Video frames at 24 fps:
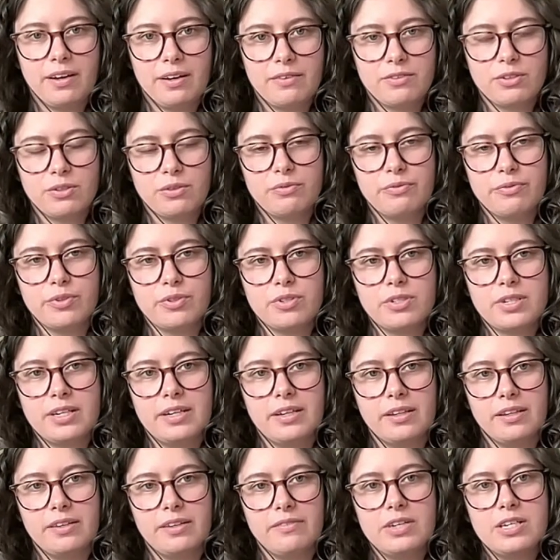after the
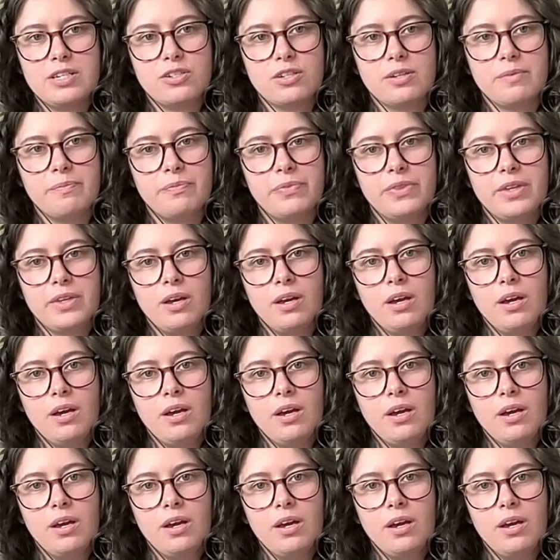full-scale invasion,